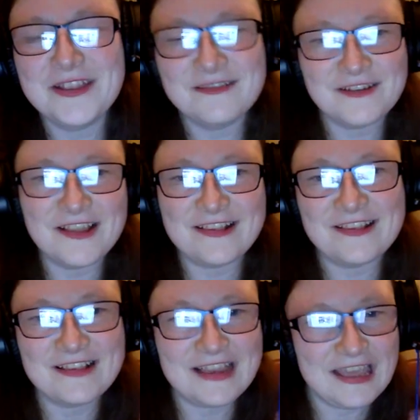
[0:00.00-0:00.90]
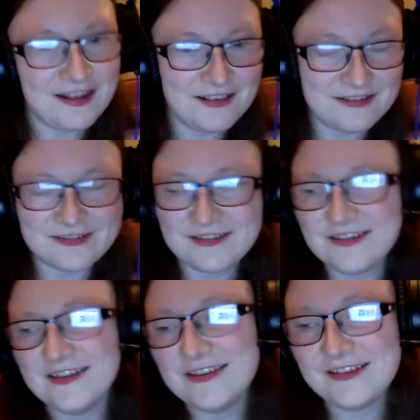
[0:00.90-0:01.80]
I mean, unless it's illegal and
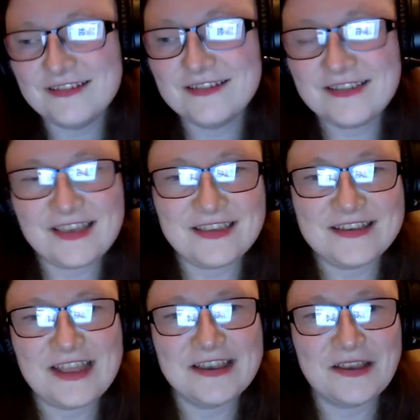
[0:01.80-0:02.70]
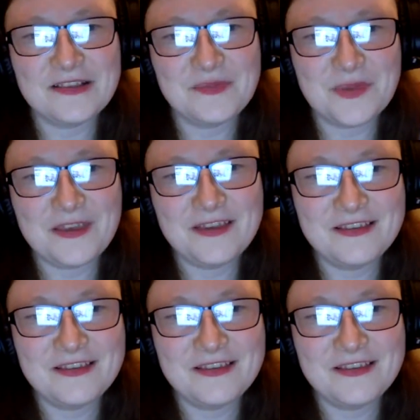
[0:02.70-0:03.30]
t- they tend not to I